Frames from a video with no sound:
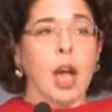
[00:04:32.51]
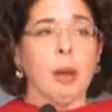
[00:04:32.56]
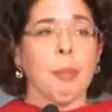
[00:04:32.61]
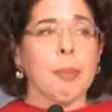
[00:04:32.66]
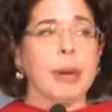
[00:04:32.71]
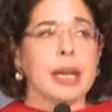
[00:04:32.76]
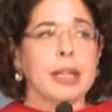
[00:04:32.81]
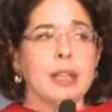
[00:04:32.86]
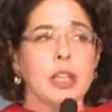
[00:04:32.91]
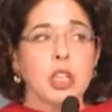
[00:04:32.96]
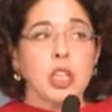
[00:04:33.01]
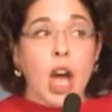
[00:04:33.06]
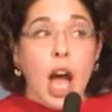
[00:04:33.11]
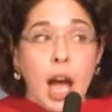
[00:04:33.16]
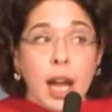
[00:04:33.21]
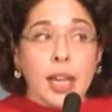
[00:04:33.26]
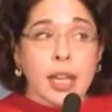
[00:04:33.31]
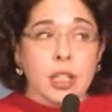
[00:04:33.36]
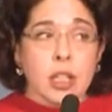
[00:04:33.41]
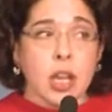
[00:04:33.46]
But
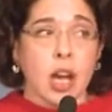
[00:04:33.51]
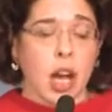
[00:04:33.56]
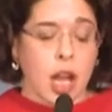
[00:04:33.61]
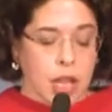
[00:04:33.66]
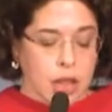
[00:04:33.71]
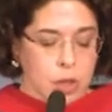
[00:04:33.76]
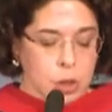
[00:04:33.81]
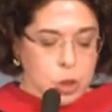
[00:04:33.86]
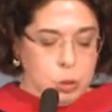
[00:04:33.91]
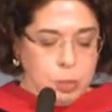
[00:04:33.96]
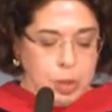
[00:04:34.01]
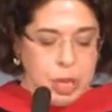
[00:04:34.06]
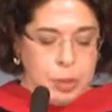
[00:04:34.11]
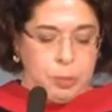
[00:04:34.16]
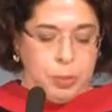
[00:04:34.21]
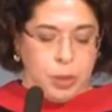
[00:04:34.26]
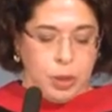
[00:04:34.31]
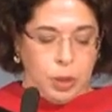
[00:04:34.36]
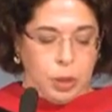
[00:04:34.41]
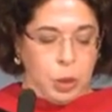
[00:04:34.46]
talking to all those
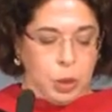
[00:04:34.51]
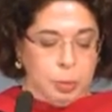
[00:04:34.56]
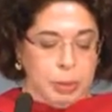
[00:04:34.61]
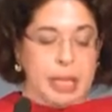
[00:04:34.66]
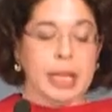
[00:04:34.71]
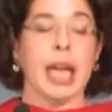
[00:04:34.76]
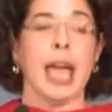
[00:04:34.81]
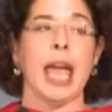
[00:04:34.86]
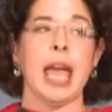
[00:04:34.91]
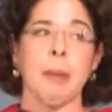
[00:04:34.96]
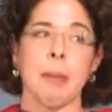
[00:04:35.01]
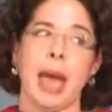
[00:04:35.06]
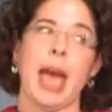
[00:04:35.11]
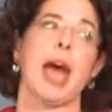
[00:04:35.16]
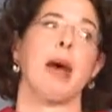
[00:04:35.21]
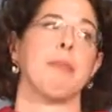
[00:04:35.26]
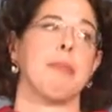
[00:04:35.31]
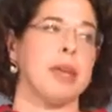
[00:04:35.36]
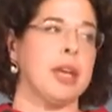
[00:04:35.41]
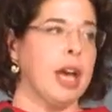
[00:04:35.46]
people who became
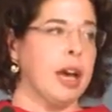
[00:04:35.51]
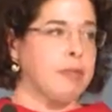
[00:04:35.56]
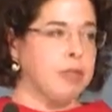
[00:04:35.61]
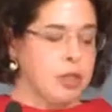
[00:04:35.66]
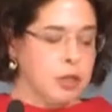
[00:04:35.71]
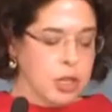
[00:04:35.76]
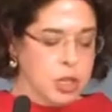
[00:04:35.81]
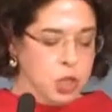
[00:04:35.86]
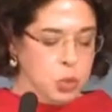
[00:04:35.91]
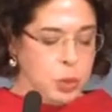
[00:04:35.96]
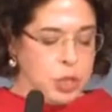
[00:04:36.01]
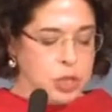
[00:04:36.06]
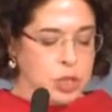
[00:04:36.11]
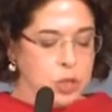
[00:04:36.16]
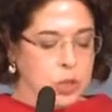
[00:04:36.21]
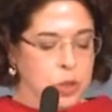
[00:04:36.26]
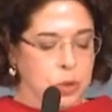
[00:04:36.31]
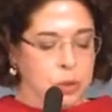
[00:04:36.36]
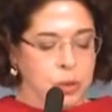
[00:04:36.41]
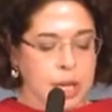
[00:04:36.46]
happy after they
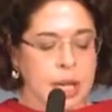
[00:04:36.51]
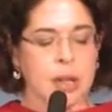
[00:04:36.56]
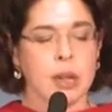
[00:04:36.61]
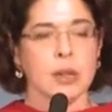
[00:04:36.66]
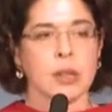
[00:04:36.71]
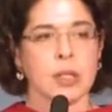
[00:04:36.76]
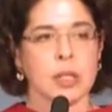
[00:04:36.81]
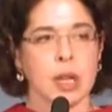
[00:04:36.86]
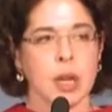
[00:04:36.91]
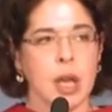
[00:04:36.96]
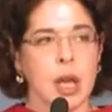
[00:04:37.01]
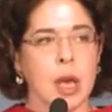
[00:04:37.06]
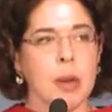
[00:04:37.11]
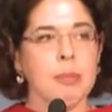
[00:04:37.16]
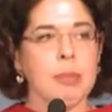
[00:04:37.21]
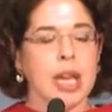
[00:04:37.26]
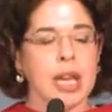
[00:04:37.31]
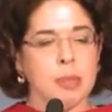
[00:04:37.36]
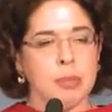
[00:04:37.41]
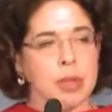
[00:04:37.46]
switched careers
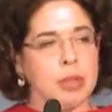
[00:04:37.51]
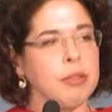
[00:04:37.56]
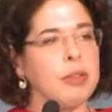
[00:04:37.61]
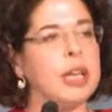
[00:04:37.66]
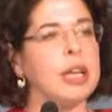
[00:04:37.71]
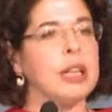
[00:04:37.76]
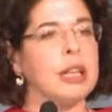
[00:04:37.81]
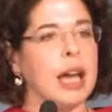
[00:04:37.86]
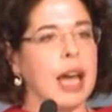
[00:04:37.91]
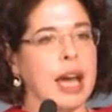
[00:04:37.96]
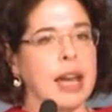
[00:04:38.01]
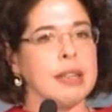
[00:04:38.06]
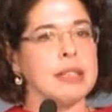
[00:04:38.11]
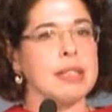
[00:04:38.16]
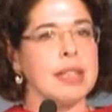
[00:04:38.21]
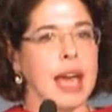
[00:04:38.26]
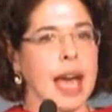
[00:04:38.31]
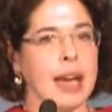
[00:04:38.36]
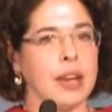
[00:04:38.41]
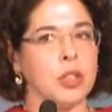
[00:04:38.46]
made me realize
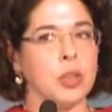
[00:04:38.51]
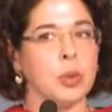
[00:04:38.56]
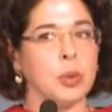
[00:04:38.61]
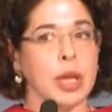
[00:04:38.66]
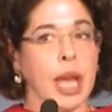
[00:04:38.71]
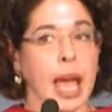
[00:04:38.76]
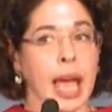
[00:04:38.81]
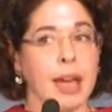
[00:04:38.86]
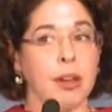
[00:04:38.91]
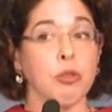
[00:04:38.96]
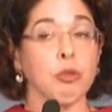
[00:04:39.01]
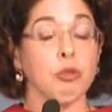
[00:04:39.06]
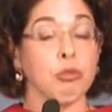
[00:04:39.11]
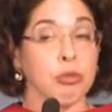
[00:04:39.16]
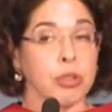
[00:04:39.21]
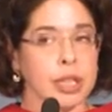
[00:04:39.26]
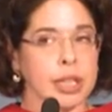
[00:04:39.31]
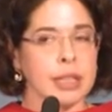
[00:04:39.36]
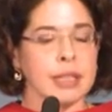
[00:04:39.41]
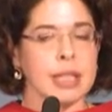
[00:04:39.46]
that you can
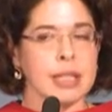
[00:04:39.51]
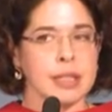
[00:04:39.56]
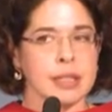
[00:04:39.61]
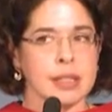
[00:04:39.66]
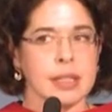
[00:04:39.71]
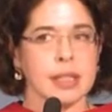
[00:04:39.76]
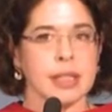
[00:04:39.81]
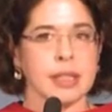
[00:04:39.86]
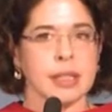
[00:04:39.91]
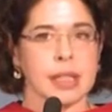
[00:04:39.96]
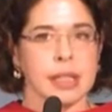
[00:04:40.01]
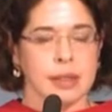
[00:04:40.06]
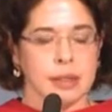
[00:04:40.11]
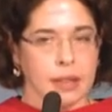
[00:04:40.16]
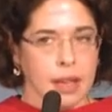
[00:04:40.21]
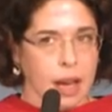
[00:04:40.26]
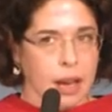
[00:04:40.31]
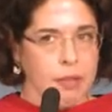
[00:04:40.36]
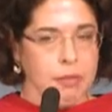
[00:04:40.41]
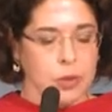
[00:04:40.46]
realistically
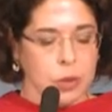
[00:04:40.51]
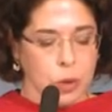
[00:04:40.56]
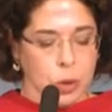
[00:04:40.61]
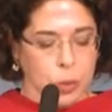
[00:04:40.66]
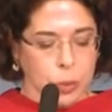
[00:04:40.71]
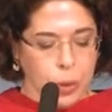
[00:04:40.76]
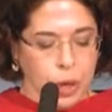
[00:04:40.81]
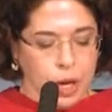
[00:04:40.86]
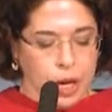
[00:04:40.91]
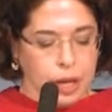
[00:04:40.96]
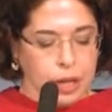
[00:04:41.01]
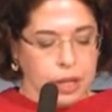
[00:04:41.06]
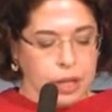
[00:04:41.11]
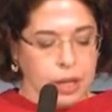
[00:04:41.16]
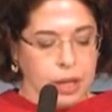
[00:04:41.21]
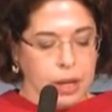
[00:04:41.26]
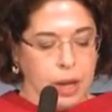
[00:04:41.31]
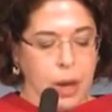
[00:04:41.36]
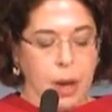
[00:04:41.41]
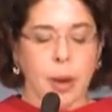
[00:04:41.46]
love your work,
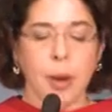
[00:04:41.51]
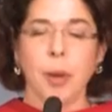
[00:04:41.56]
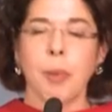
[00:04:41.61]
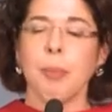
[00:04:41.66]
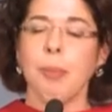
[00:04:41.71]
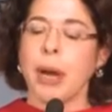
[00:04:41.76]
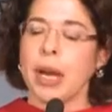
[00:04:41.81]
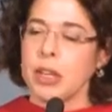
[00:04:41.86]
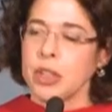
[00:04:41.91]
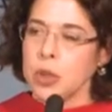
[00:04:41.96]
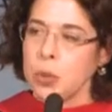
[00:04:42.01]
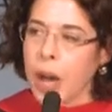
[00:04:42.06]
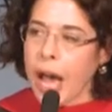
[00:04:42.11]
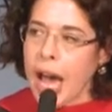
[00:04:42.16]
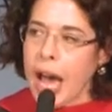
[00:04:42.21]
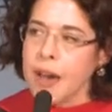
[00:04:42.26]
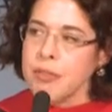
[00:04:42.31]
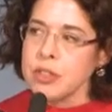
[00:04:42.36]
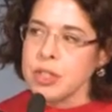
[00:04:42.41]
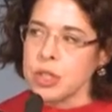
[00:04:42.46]
but you
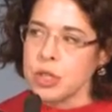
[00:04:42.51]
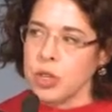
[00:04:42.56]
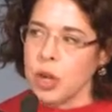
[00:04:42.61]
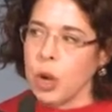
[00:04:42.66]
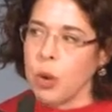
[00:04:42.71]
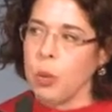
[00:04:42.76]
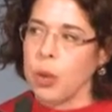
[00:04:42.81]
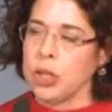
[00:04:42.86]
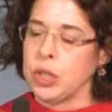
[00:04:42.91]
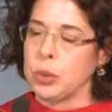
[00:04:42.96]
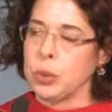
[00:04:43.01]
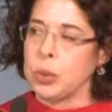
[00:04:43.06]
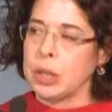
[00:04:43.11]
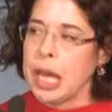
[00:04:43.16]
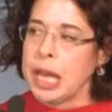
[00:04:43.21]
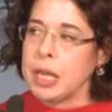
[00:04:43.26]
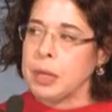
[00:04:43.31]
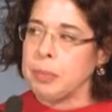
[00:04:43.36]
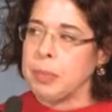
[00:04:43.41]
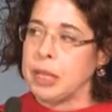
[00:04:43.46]
have to know what you
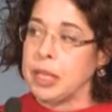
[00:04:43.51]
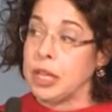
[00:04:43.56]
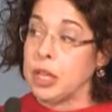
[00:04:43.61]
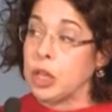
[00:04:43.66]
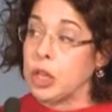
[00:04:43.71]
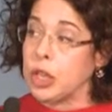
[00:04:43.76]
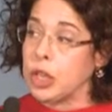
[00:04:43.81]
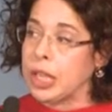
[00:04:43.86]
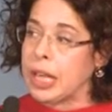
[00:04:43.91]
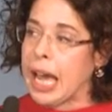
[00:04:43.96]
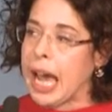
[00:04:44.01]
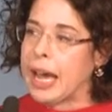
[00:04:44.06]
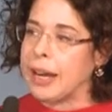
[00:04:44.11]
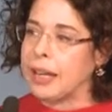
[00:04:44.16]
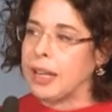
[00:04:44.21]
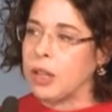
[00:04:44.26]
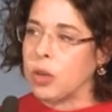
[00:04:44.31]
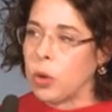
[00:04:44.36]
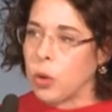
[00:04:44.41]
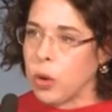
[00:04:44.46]
like being good at
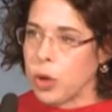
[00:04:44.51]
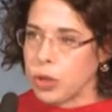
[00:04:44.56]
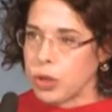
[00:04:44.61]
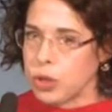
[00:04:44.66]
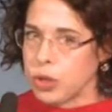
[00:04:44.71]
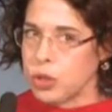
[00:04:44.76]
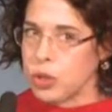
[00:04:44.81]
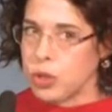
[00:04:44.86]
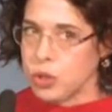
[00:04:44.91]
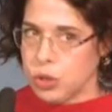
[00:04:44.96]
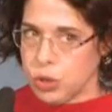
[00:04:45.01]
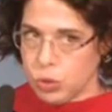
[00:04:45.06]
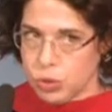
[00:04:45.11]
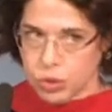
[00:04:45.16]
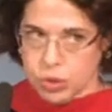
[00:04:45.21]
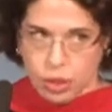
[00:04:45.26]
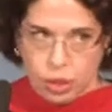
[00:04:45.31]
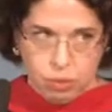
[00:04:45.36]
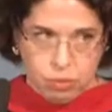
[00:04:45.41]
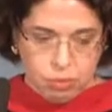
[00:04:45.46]
in order to do
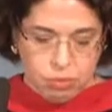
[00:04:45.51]
so.